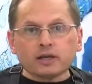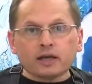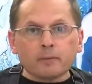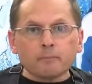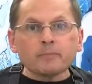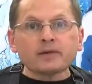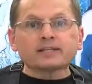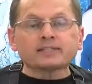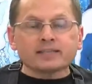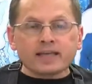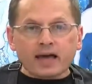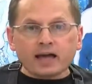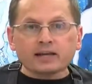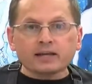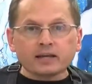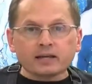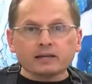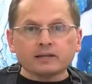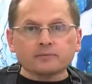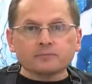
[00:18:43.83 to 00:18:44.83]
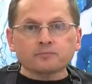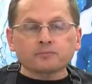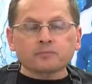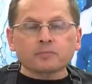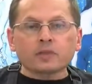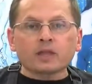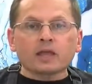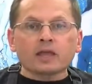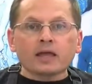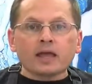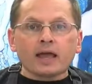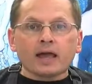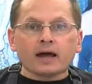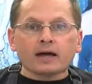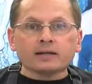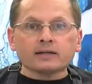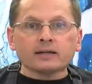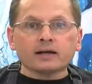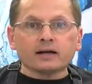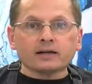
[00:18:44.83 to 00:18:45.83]
mix that in
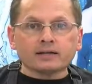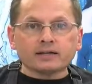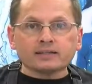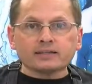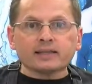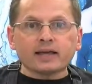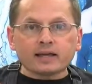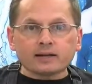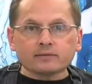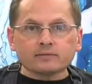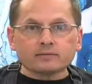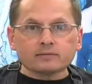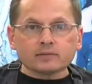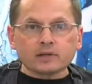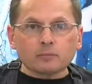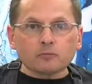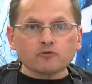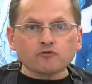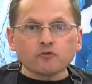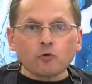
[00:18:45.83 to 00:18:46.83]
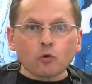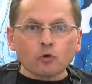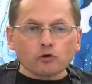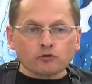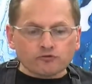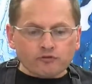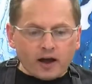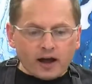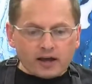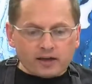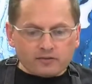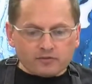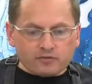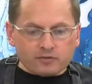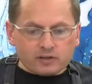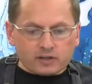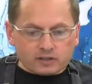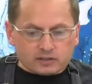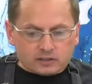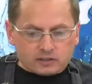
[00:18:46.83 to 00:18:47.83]
and get that number 4 or 5
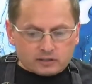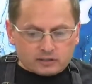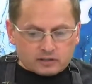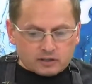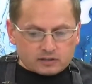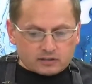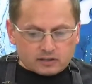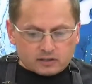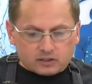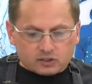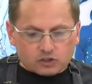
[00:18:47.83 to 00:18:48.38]
consistency.